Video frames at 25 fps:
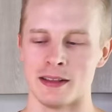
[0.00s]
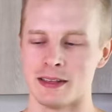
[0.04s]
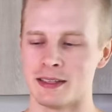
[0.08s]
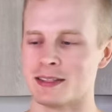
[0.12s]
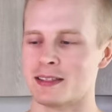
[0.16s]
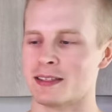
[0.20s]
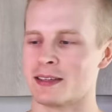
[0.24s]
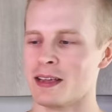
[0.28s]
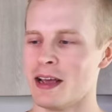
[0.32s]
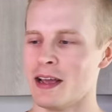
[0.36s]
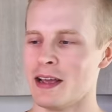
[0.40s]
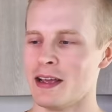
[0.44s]
in
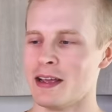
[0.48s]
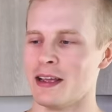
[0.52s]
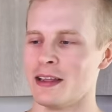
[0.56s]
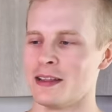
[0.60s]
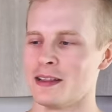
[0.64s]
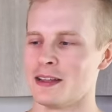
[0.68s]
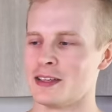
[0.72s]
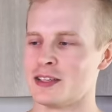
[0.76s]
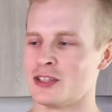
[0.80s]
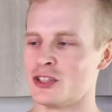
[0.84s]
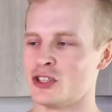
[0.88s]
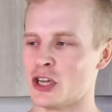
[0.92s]
this
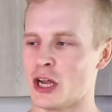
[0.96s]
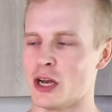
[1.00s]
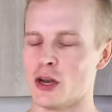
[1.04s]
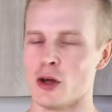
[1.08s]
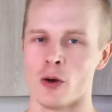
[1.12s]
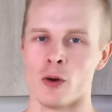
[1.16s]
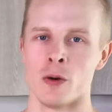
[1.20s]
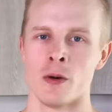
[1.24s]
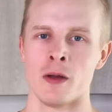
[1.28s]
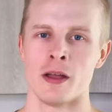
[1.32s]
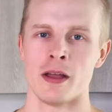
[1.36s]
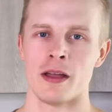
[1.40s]
in this
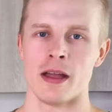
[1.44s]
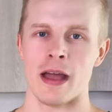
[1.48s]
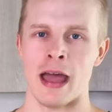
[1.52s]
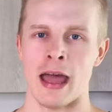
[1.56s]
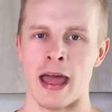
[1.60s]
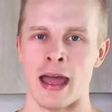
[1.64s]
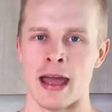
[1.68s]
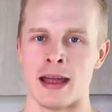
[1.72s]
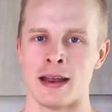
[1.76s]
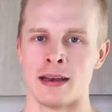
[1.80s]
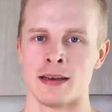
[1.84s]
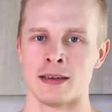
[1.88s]
Jello,
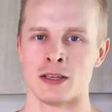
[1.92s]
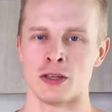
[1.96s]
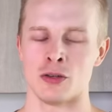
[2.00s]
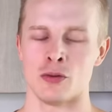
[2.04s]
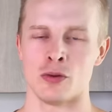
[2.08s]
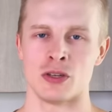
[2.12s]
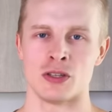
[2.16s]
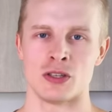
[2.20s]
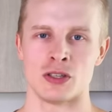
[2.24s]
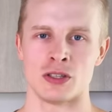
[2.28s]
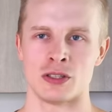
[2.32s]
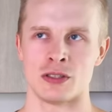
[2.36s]
and
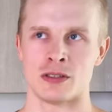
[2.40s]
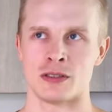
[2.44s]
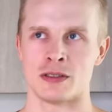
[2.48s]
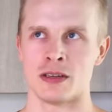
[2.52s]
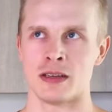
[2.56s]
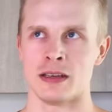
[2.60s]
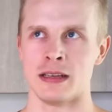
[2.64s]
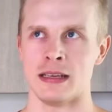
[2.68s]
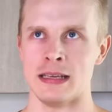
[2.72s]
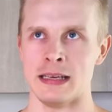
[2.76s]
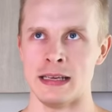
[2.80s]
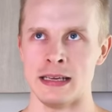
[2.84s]
you can
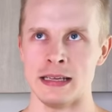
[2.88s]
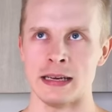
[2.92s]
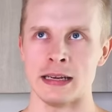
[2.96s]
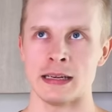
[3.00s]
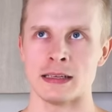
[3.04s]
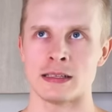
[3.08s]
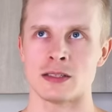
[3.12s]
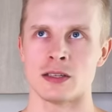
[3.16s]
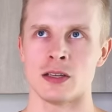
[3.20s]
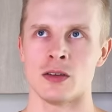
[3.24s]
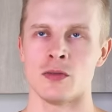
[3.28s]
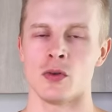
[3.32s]
just eat
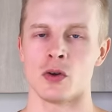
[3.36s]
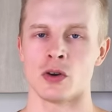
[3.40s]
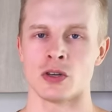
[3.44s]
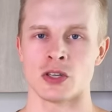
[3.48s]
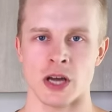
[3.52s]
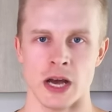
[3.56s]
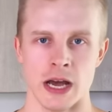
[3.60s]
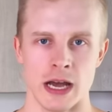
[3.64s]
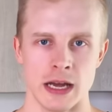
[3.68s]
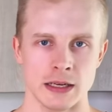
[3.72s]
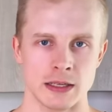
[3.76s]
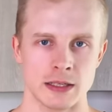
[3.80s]
it if you're
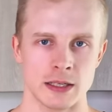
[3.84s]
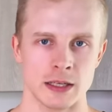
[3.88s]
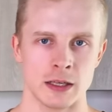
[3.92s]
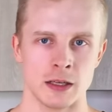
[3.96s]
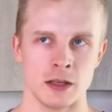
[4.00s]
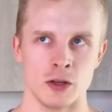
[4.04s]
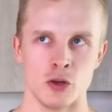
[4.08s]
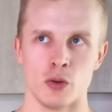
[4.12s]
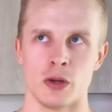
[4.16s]
dieting.